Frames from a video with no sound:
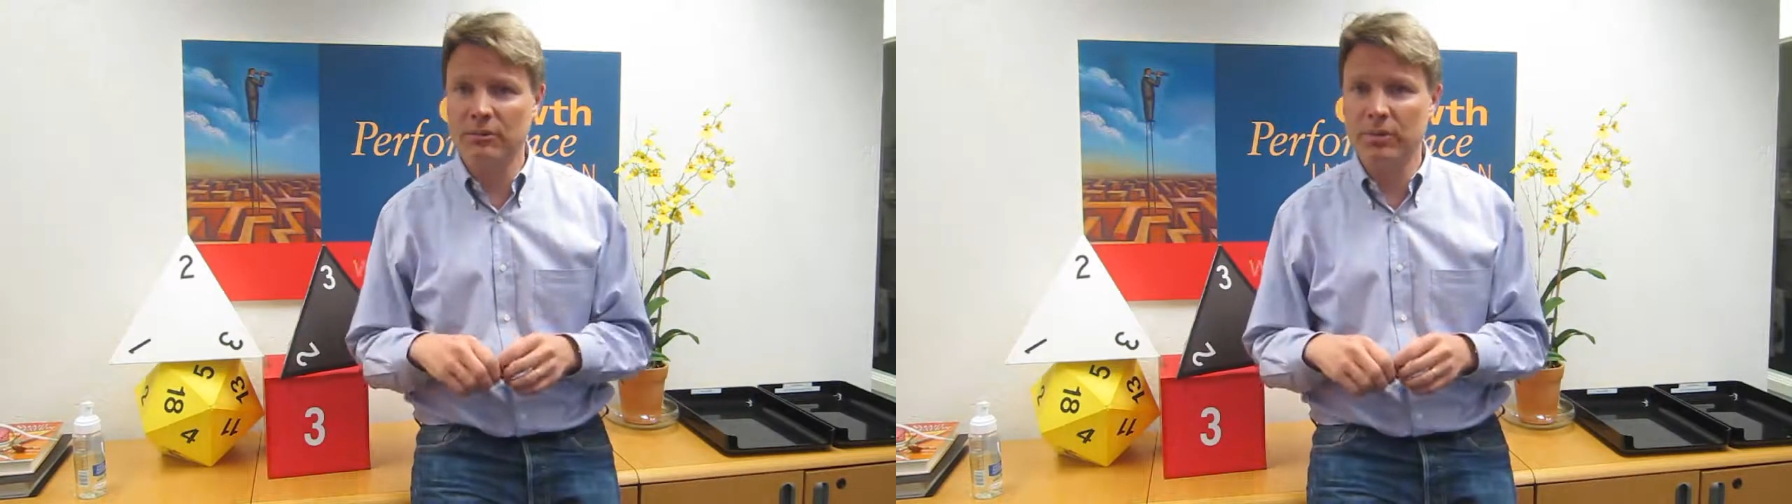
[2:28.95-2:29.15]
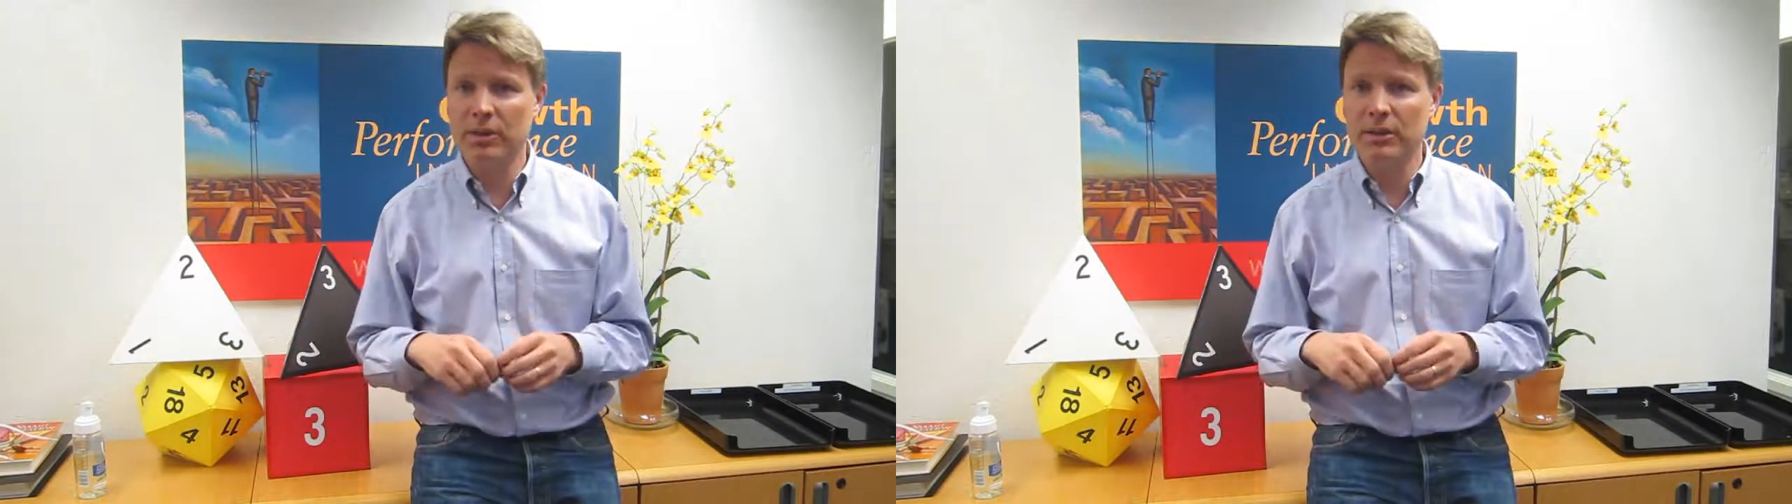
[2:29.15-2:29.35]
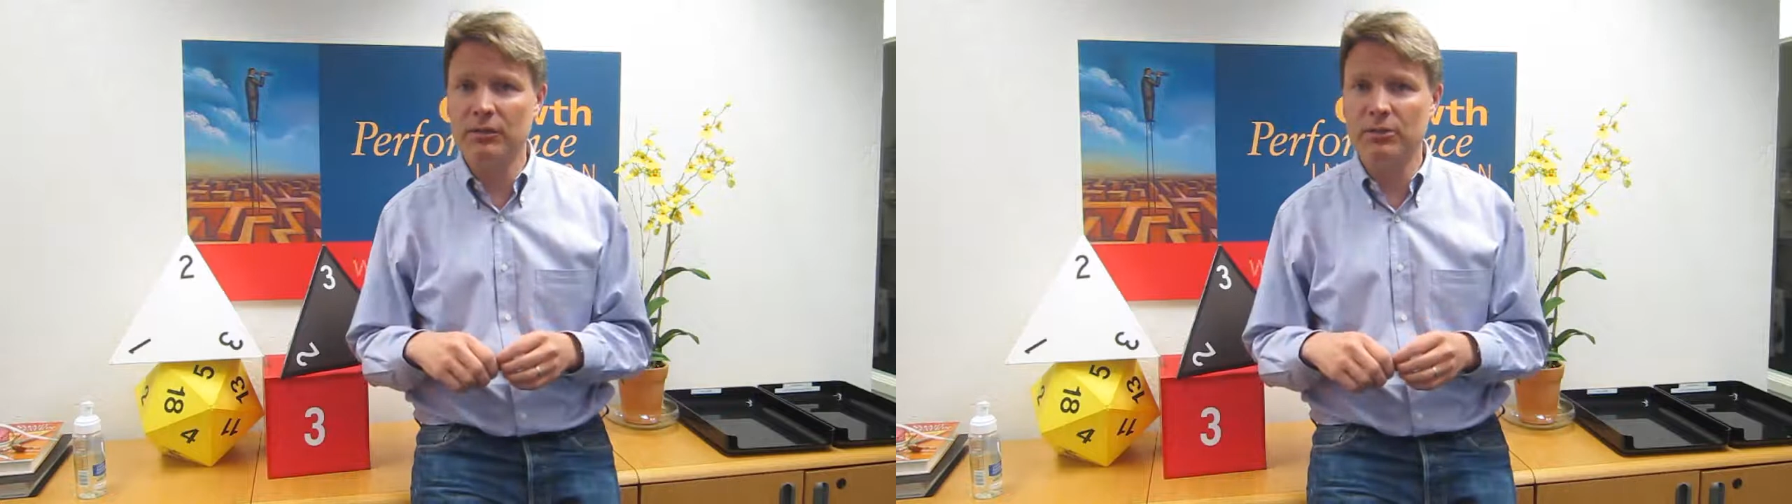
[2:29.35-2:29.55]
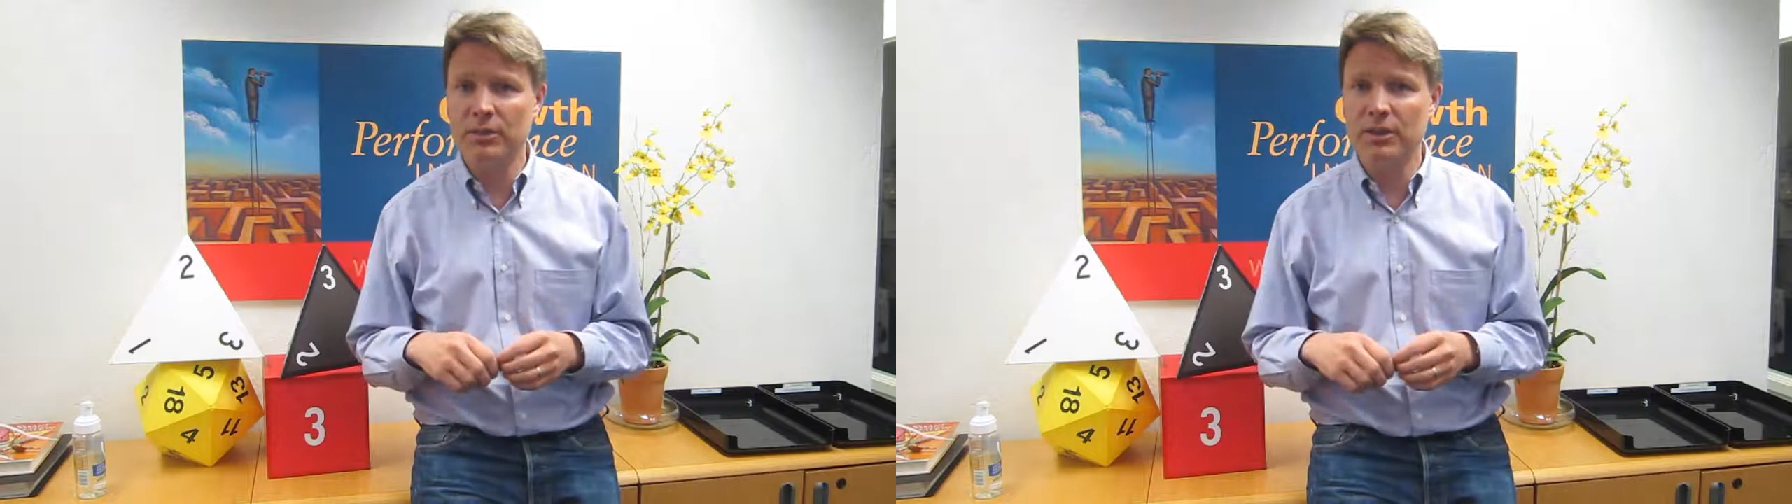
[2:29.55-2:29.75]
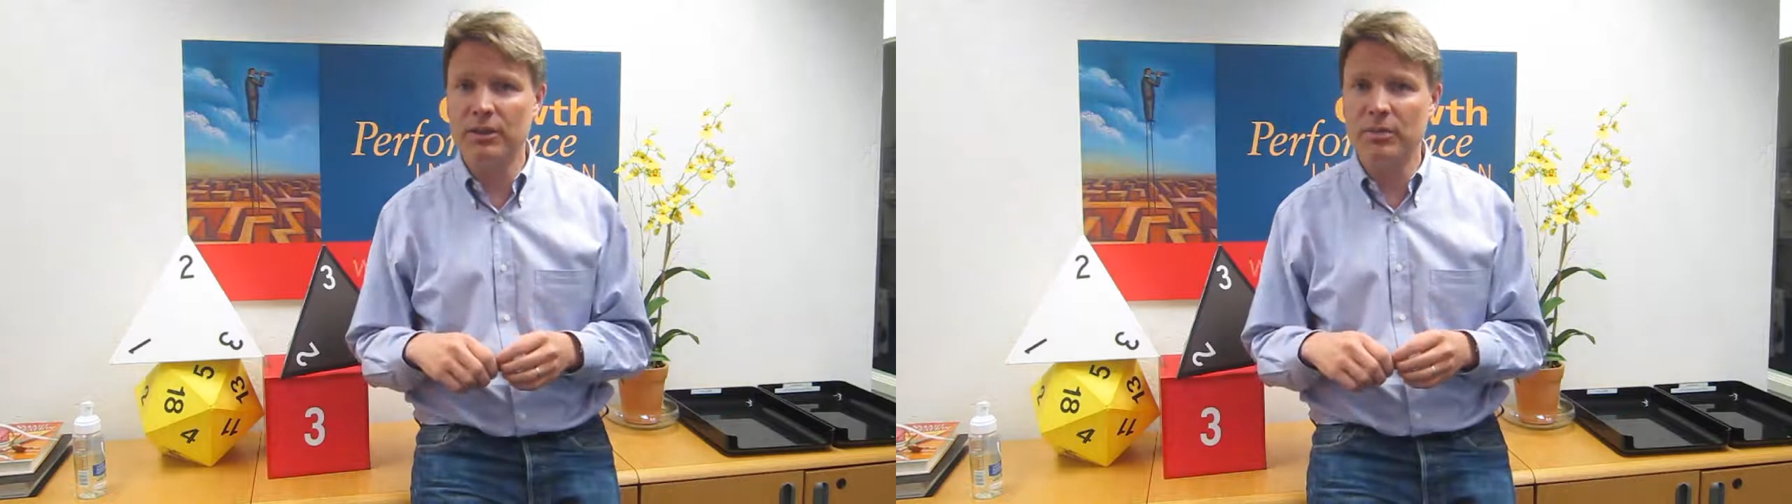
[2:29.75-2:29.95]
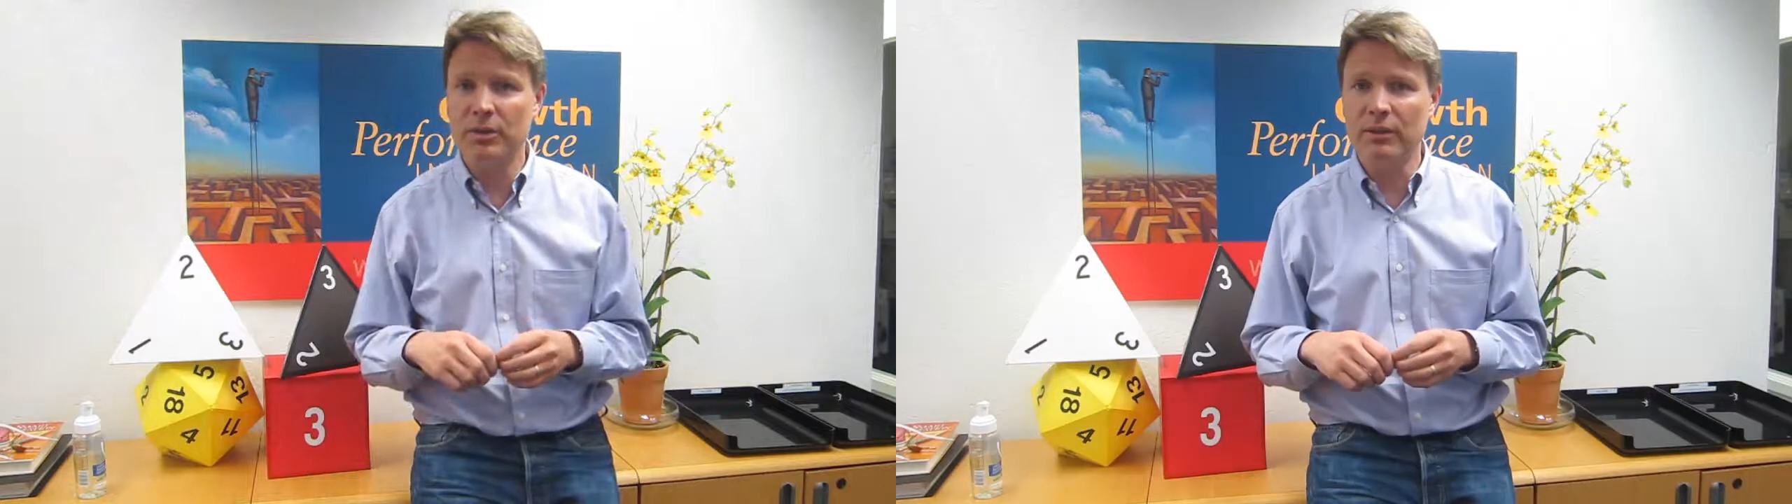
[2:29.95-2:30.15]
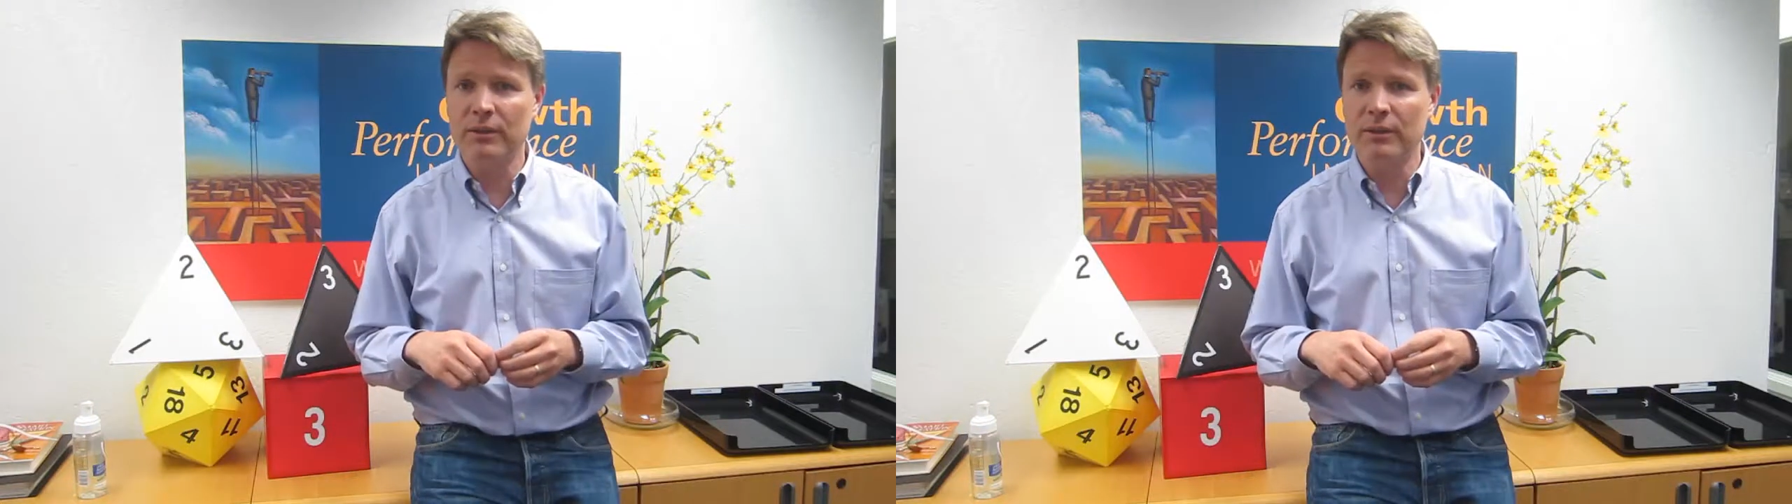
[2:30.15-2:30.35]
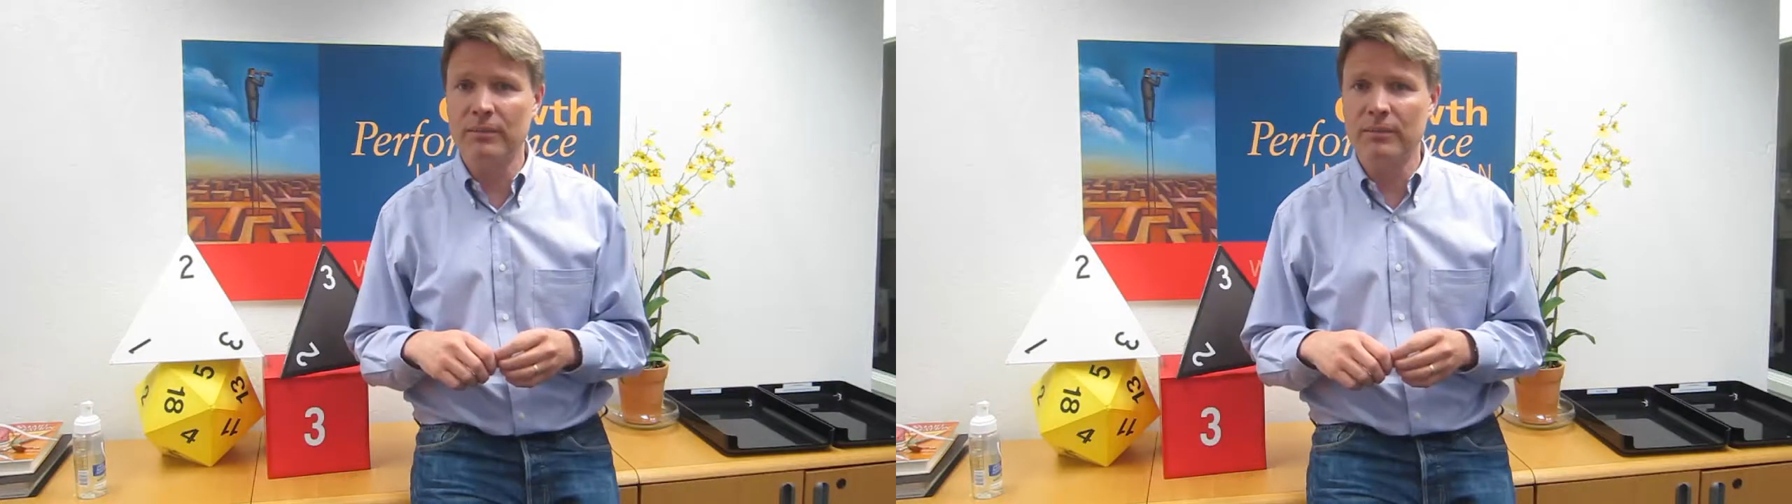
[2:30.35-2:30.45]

different participants.